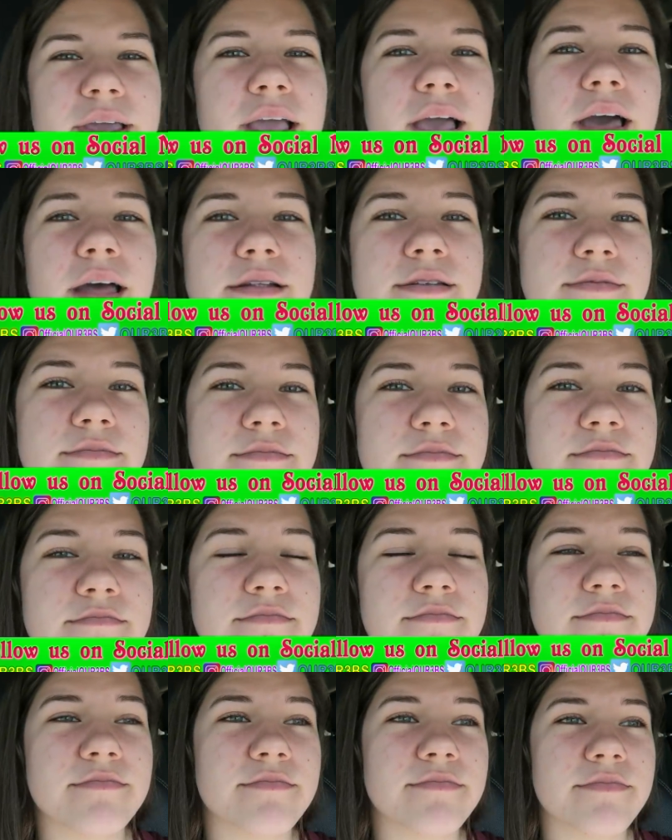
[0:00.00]
we got
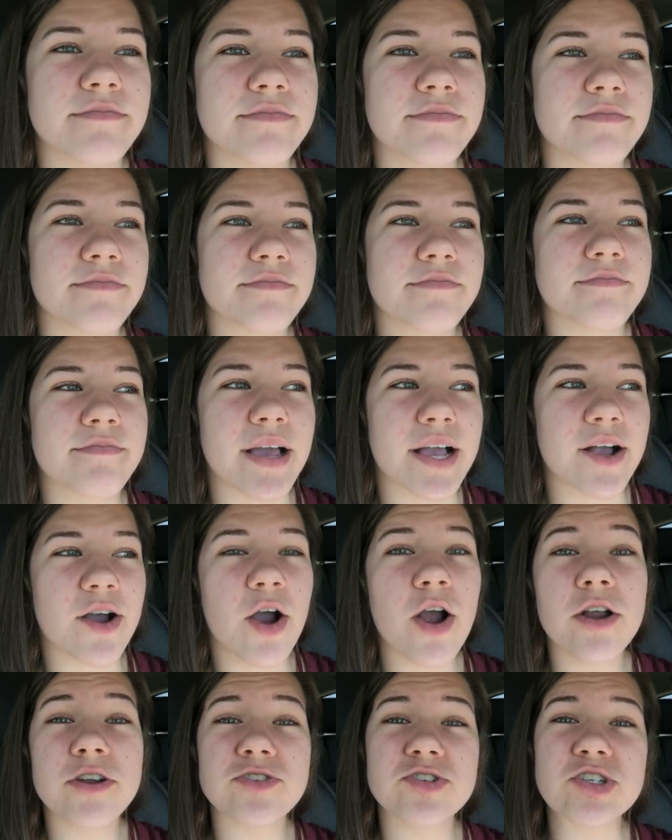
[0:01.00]
my
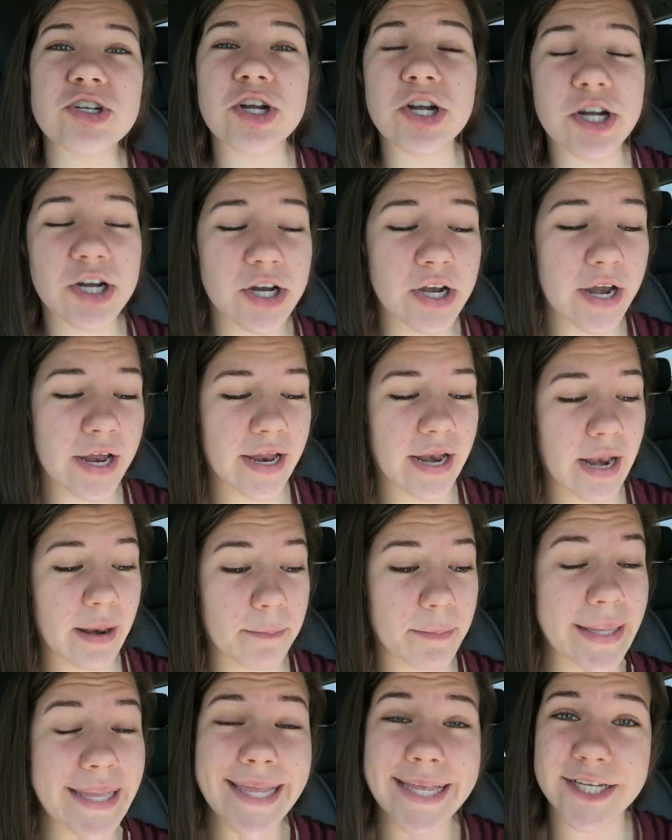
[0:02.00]
car insured
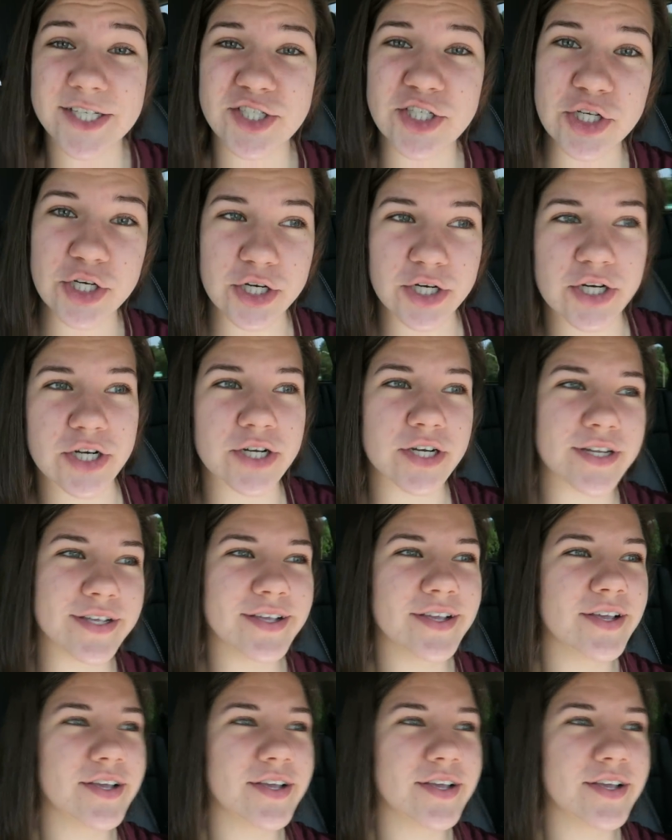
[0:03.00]
and me insured.